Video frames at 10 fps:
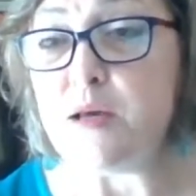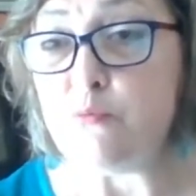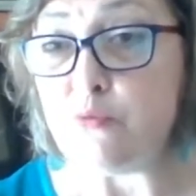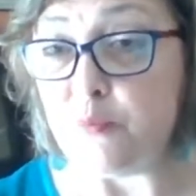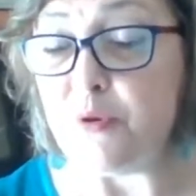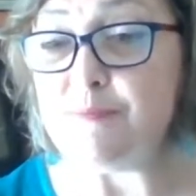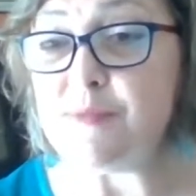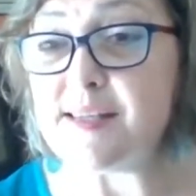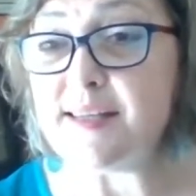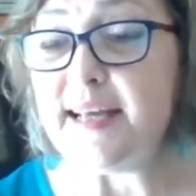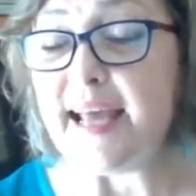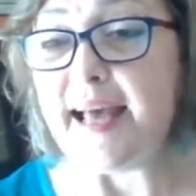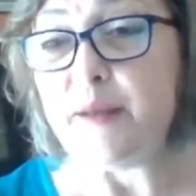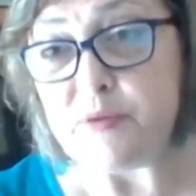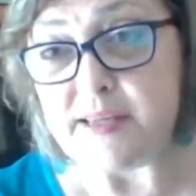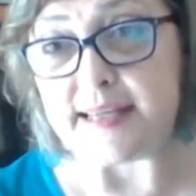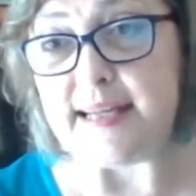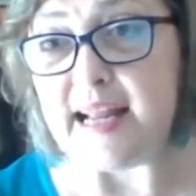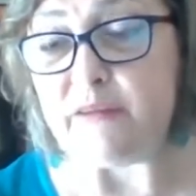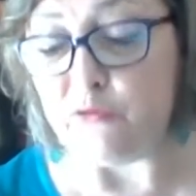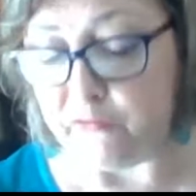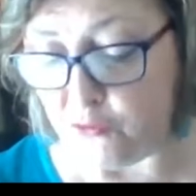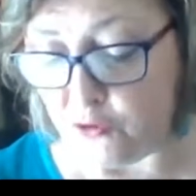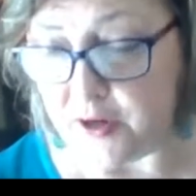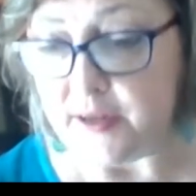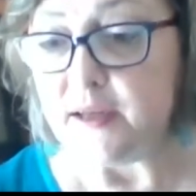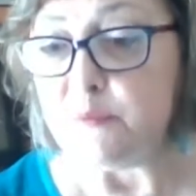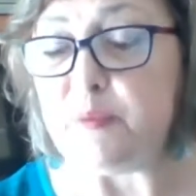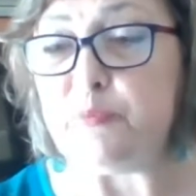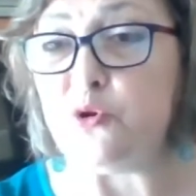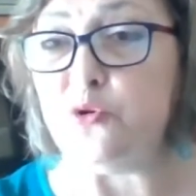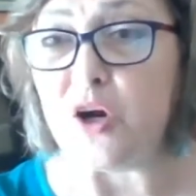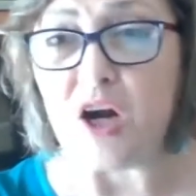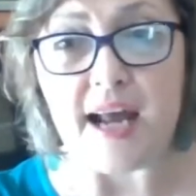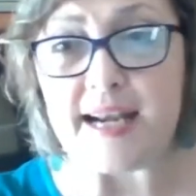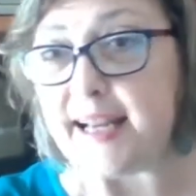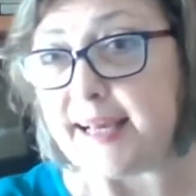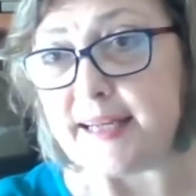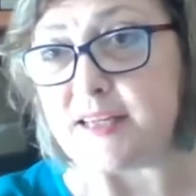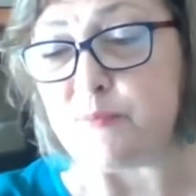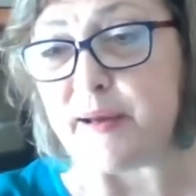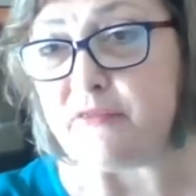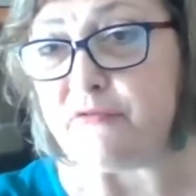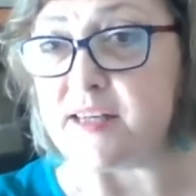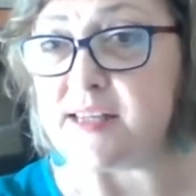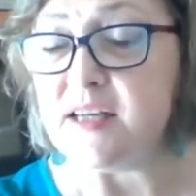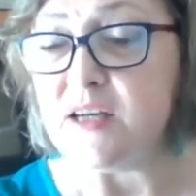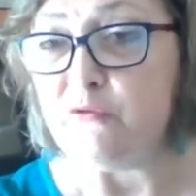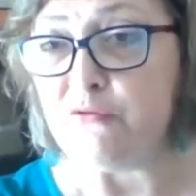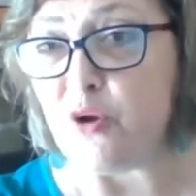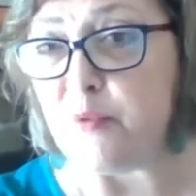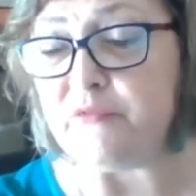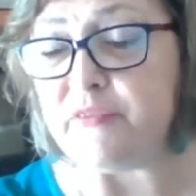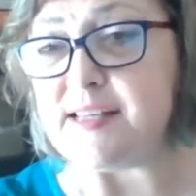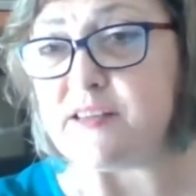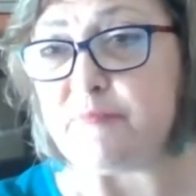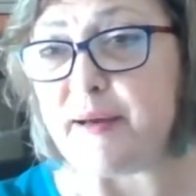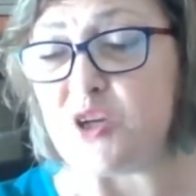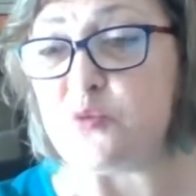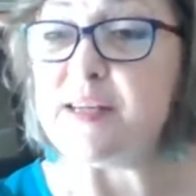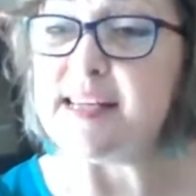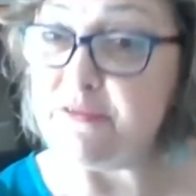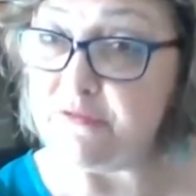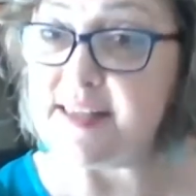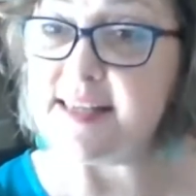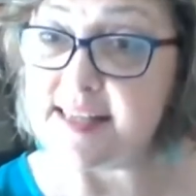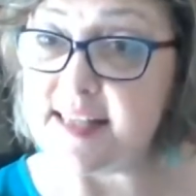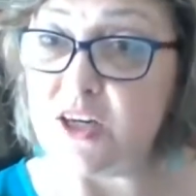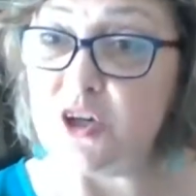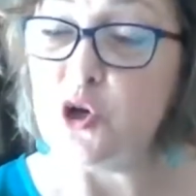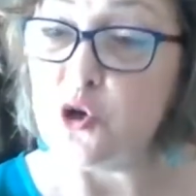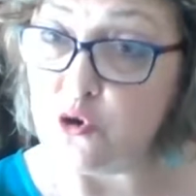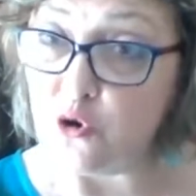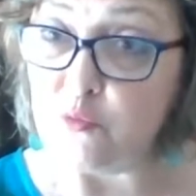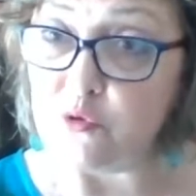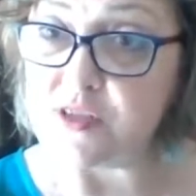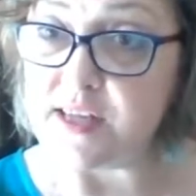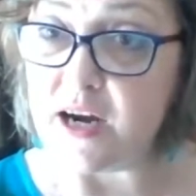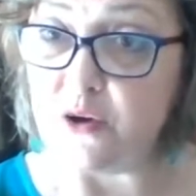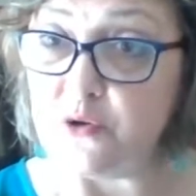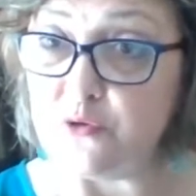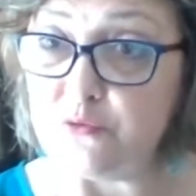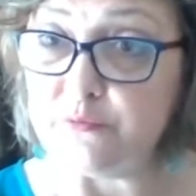problems, and particularly level 4, people who are unlikely to benefit from invasive management if this is their normal scenario.